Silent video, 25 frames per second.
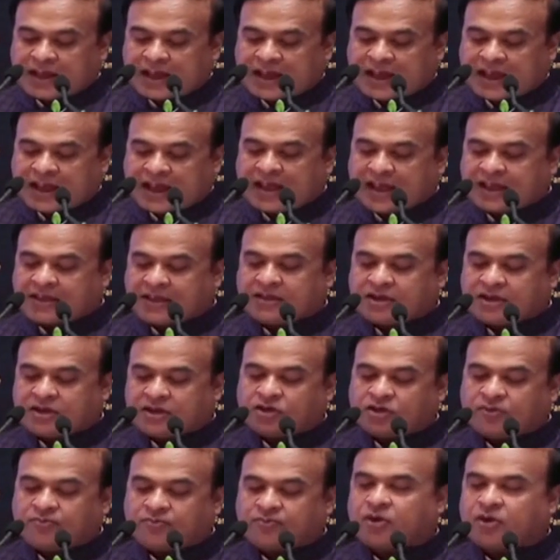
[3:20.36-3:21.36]
ei
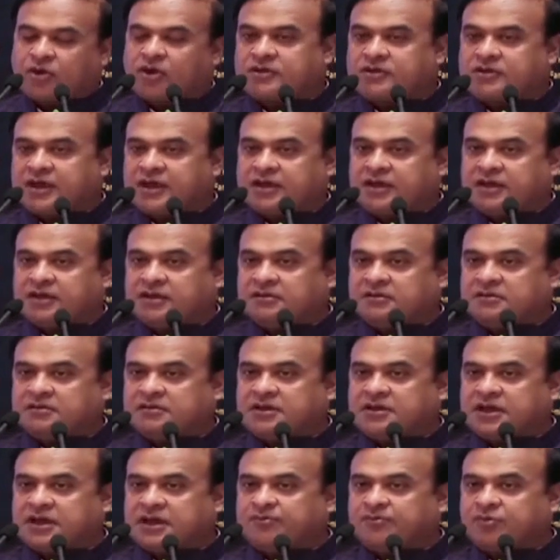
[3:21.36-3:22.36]
jitu project
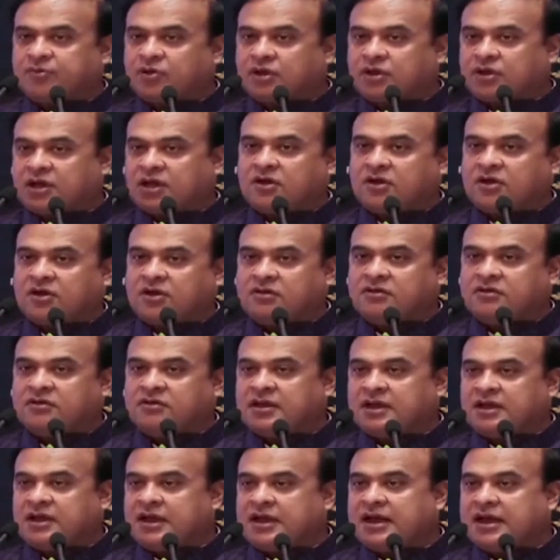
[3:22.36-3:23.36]
je protikhon
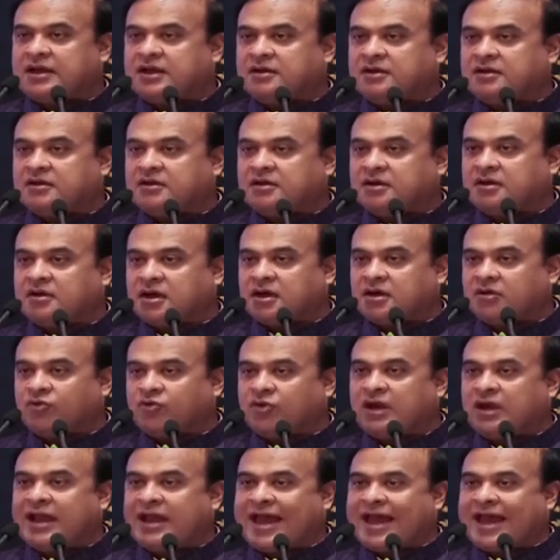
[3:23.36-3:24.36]
jilat
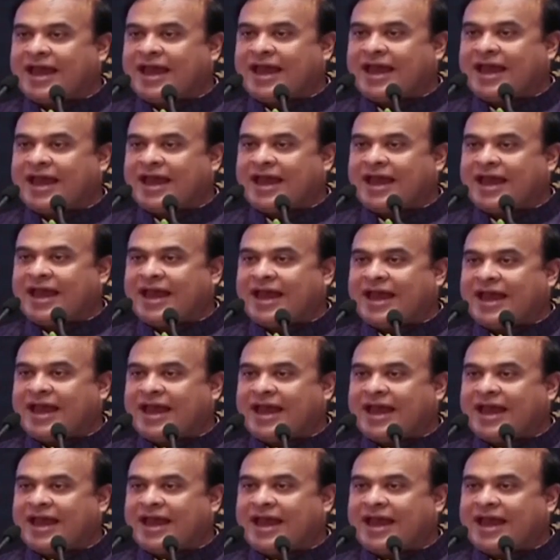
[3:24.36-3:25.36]
will activate
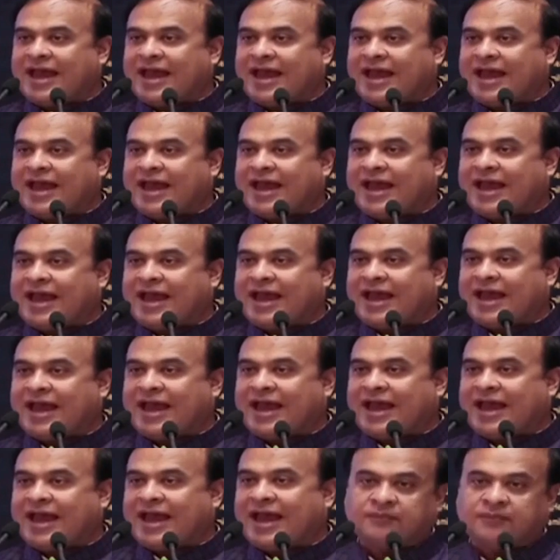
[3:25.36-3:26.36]
10
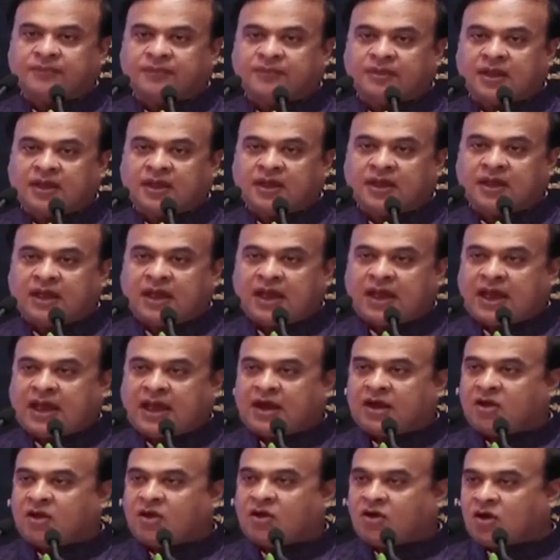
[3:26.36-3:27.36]
ICU and
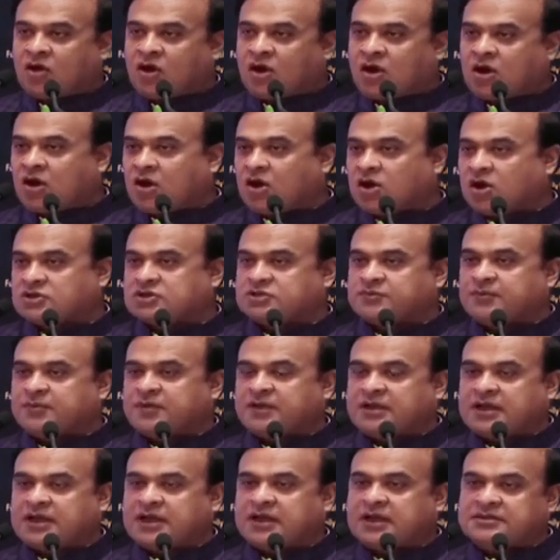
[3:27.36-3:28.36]
all
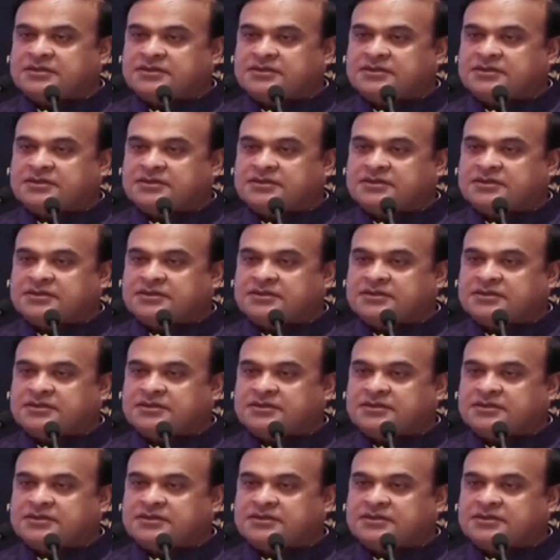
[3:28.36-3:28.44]
hospitals,